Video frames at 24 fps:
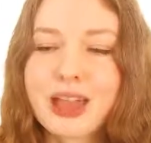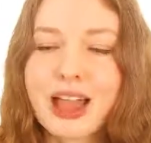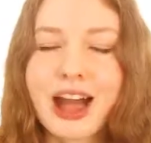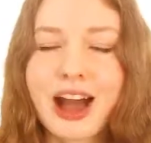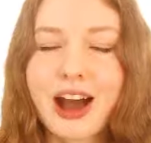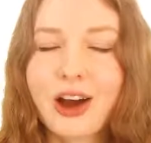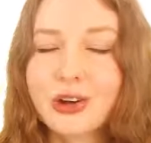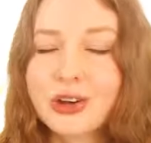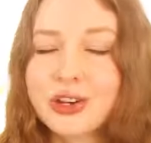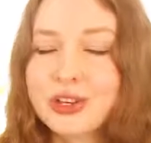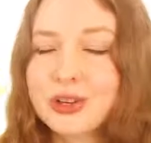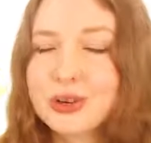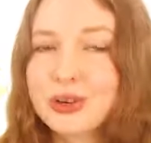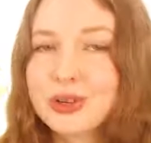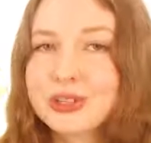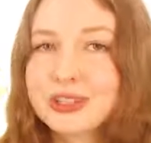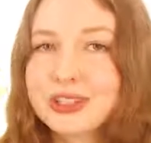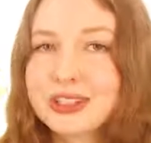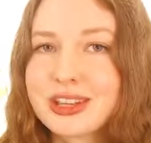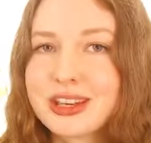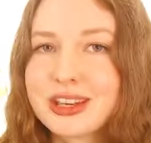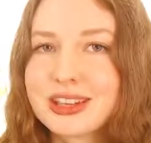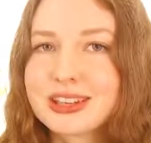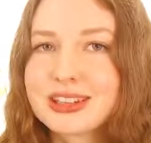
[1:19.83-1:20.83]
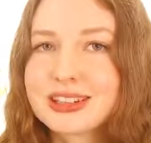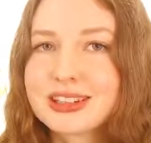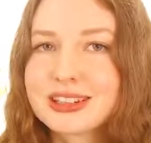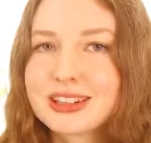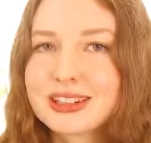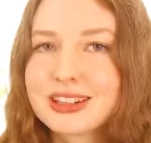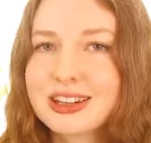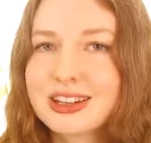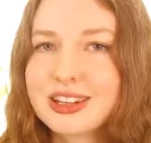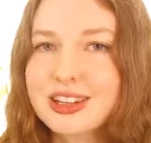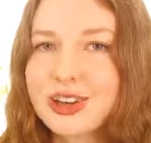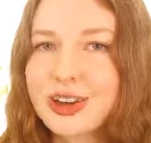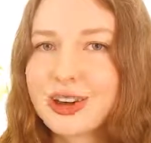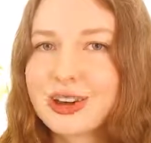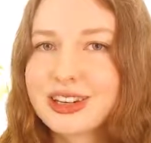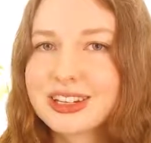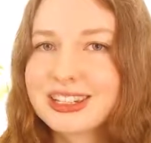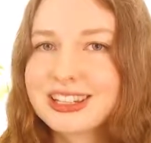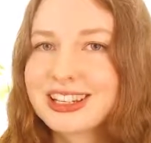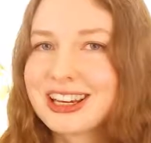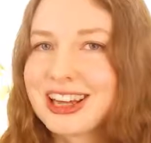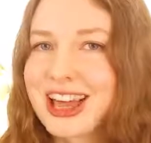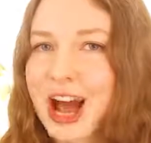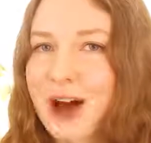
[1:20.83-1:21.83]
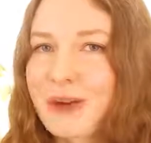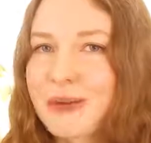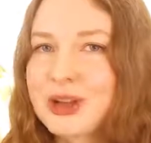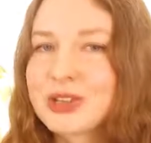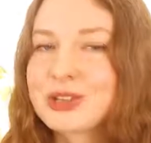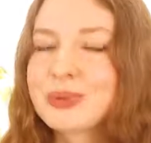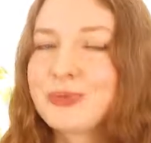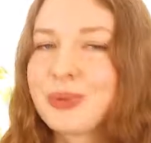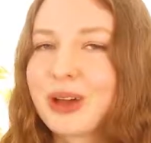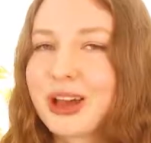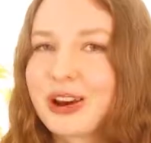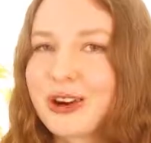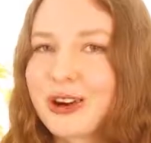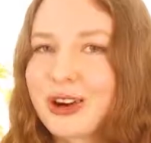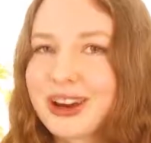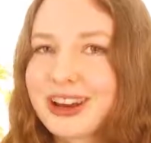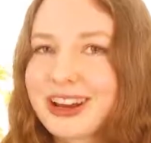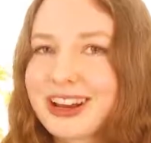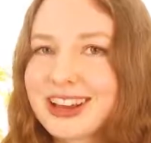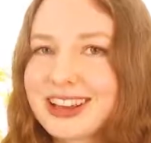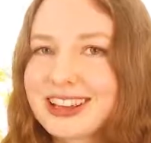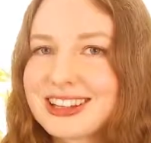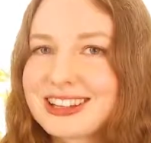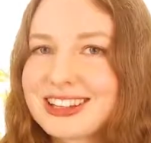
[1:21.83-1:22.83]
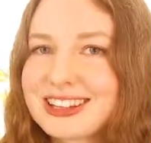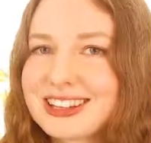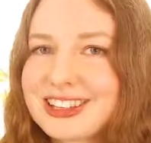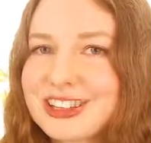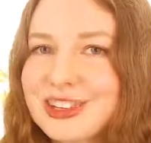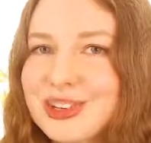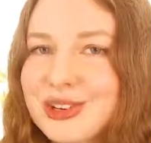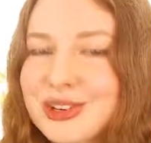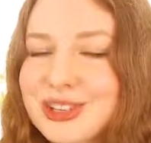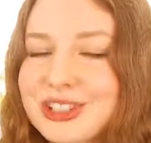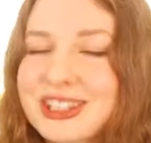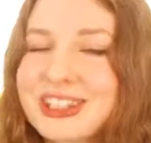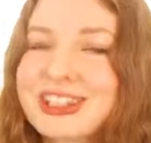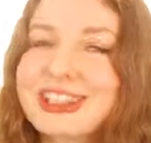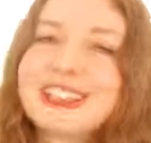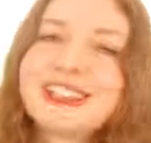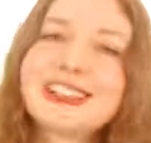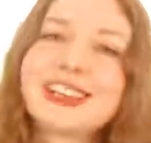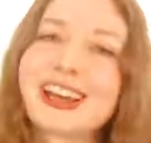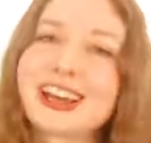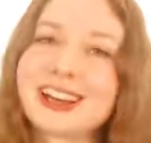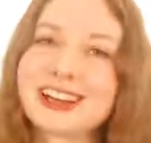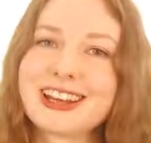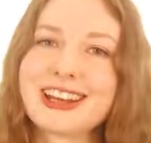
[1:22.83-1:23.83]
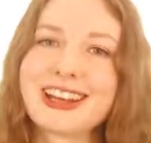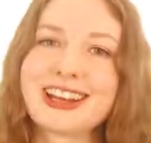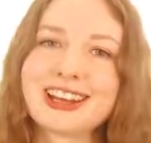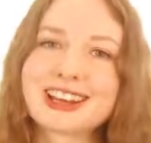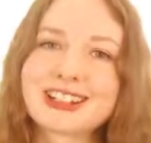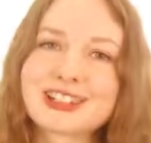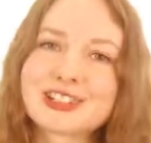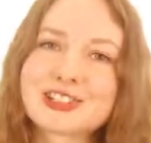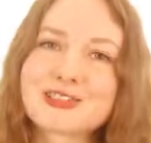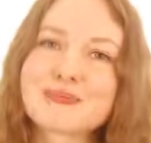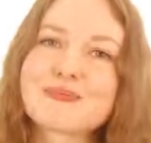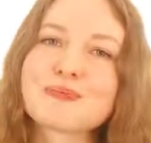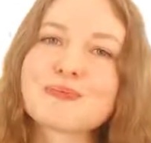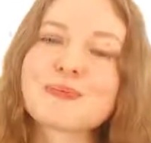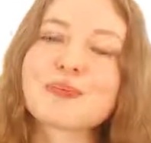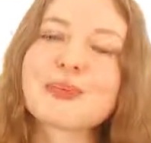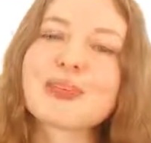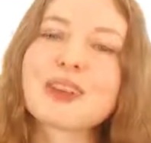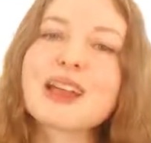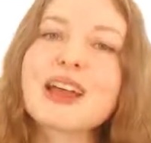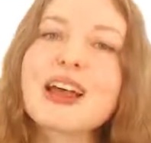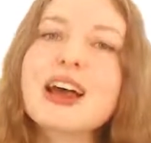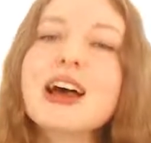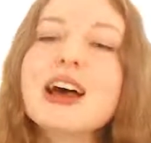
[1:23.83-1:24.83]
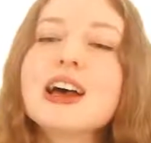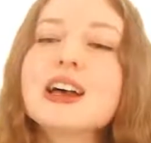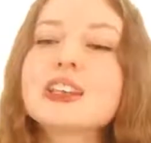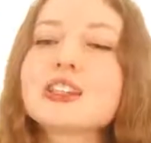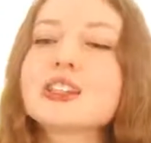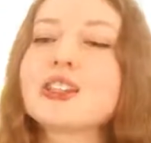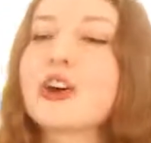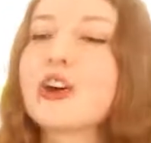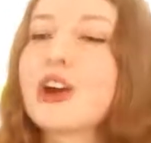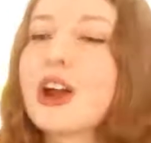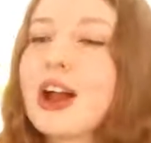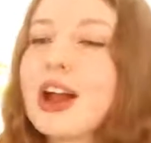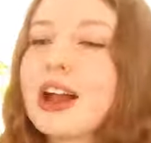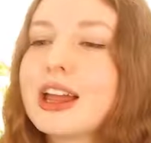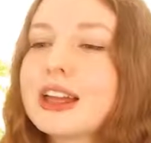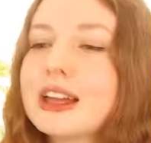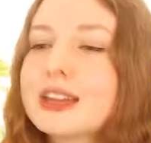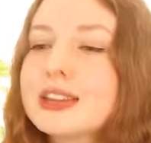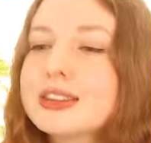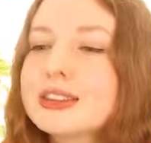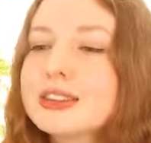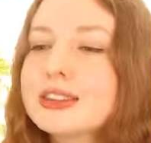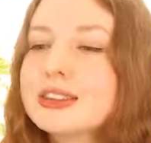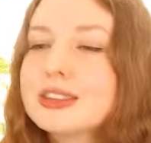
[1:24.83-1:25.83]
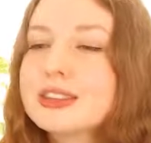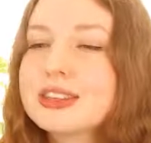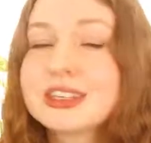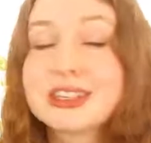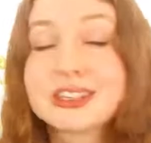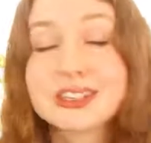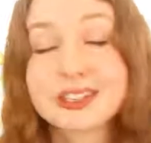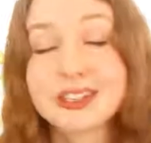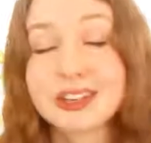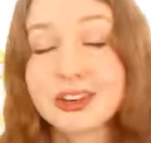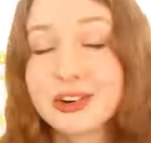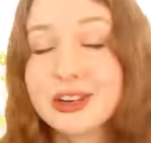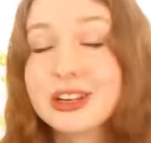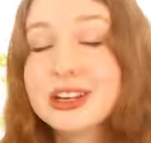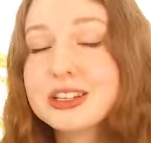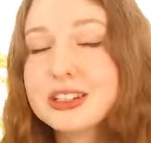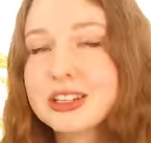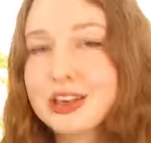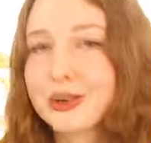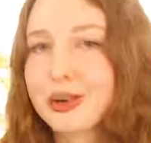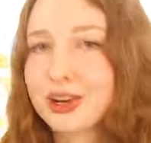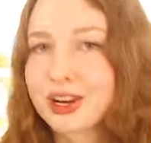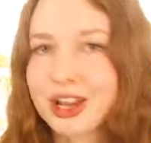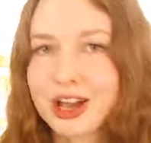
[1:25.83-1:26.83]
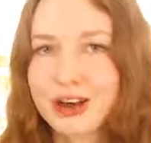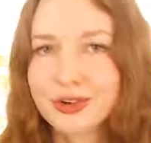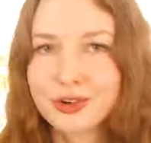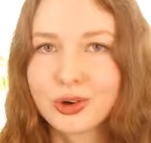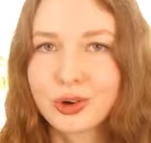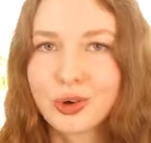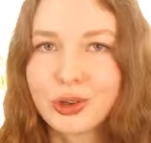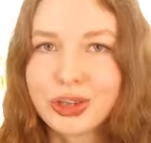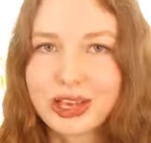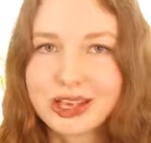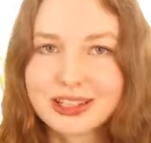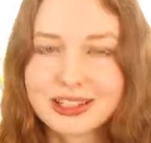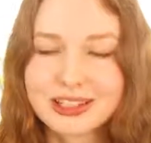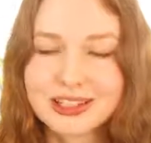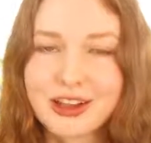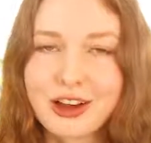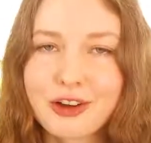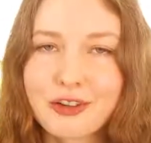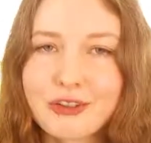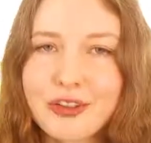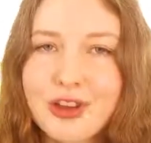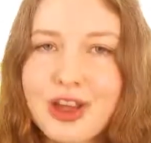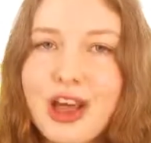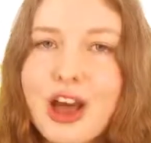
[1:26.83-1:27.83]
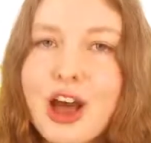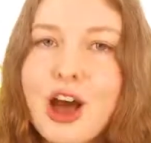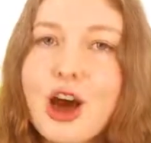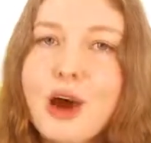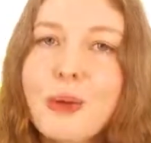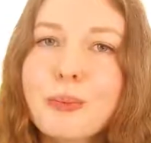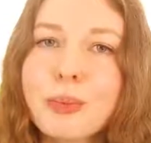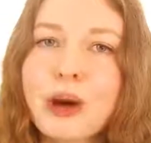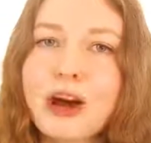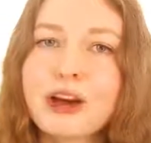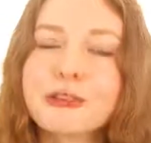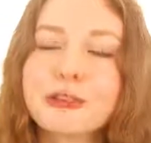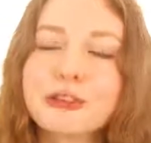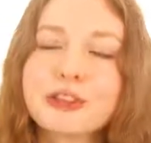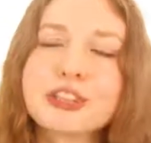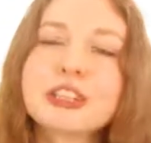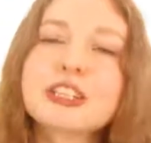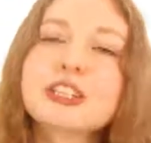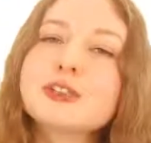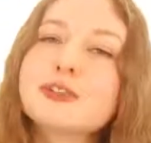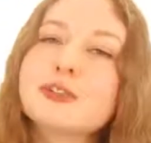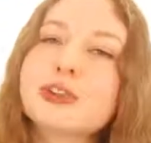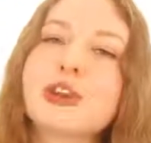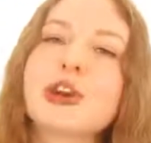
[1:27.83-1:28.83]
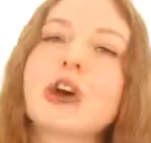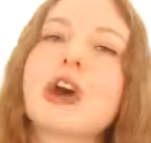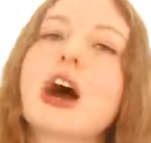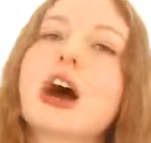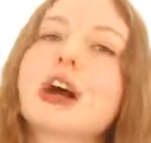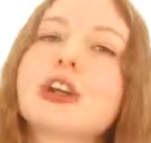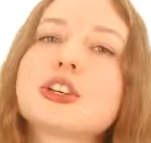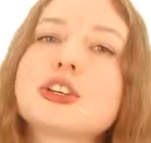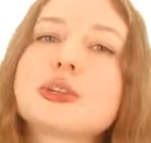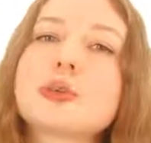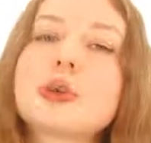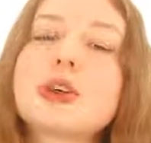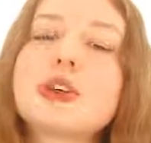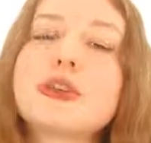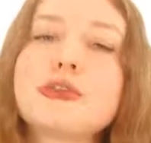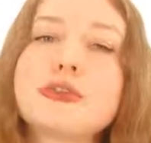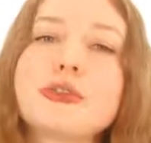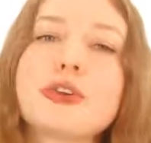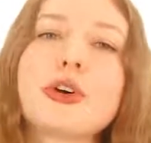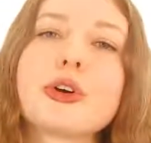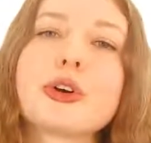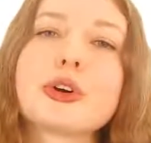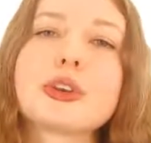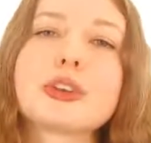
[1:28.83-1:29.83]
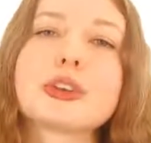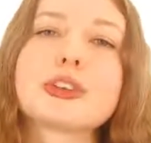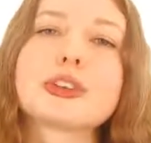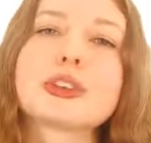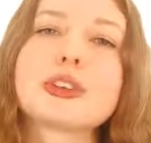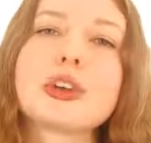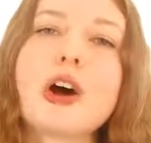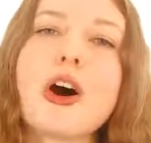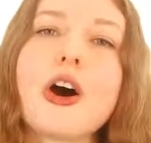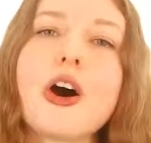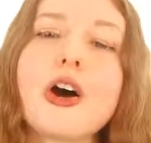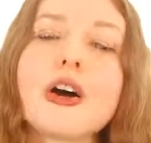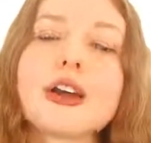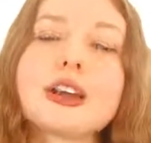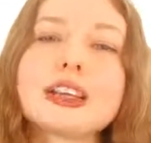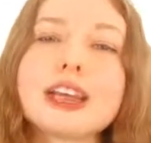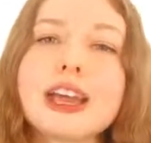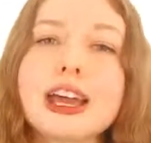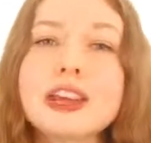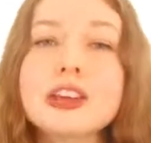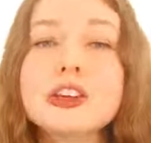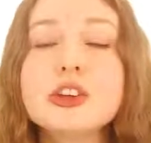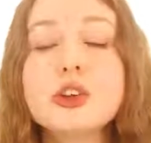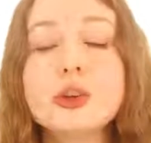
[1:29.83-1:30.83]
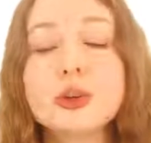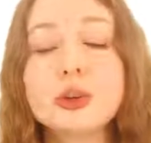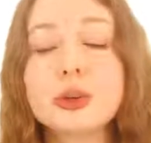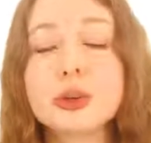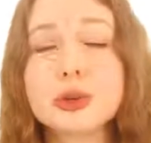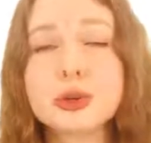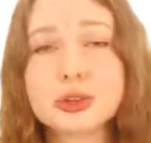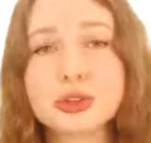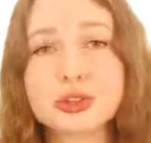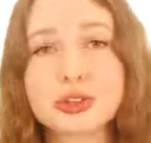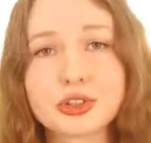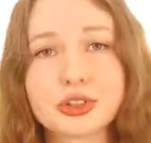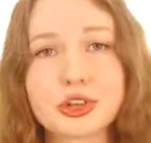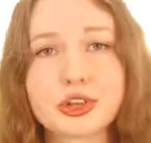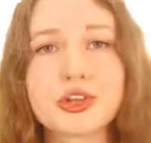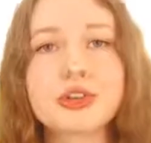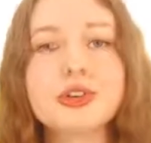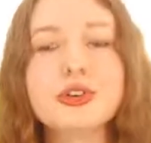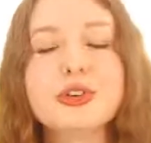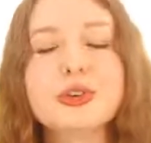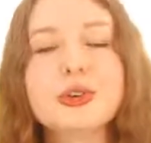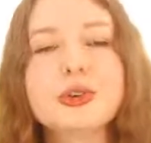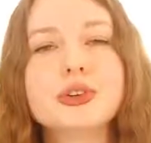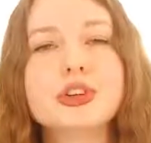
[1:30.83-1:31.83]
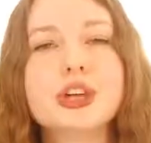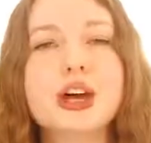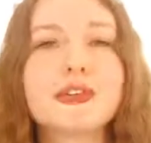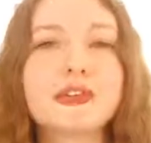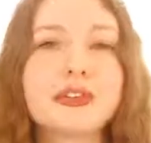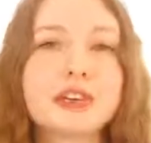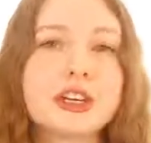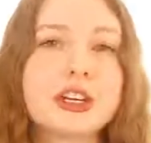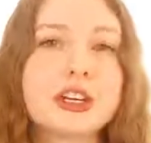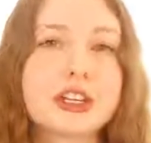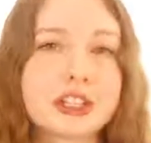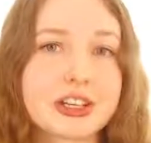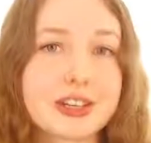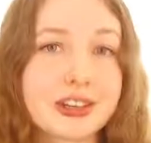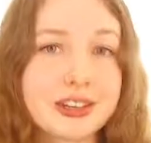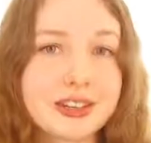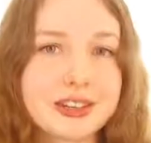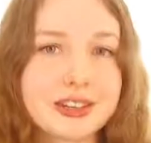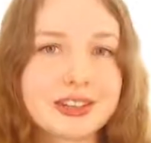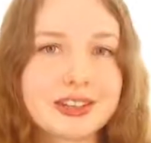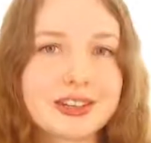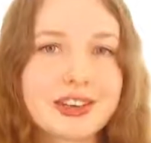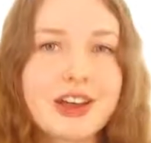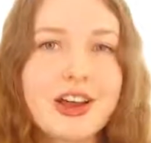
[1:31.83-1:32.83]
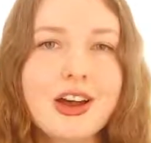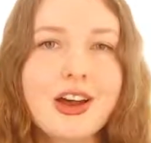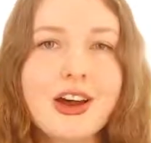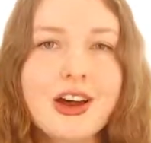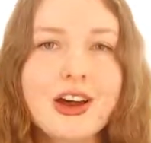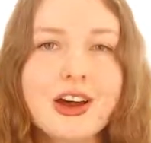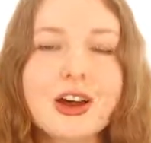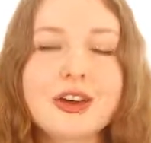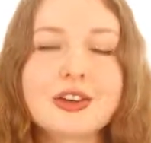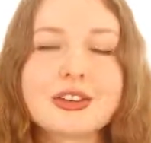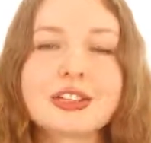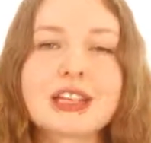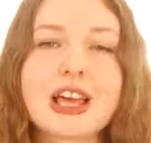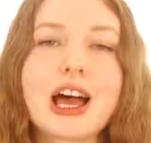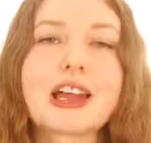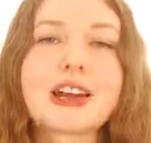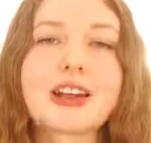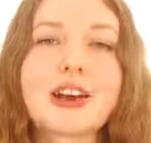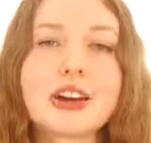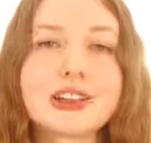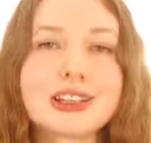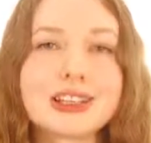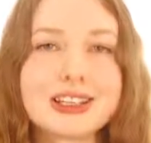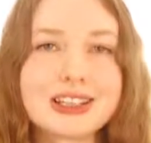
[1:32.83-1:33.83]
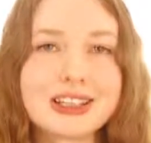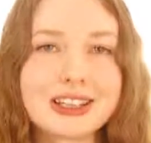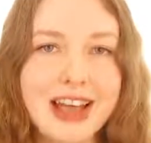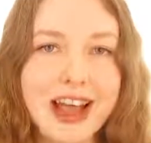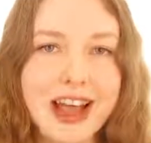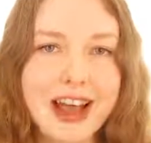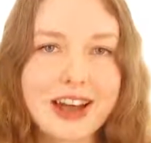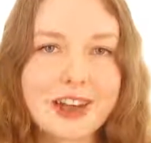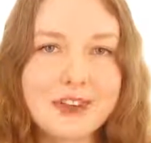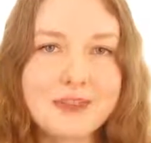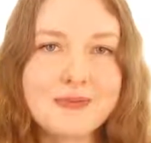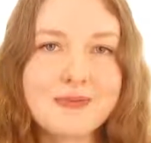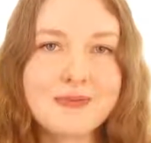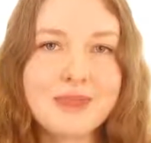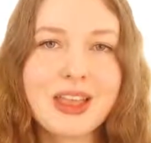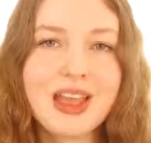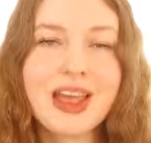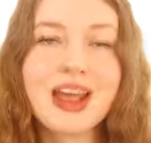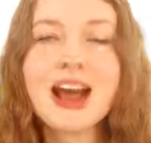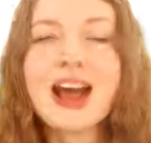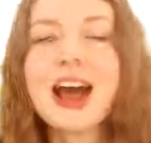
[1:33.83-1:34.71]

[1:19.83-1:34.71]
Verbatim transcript: how to use this, you're going to see how much better it is to use these techniques. So in this series, I'm going to cover all that stuff. But for this video, I just want to focus on getting you used to the new definitions of sine, cos, and tan,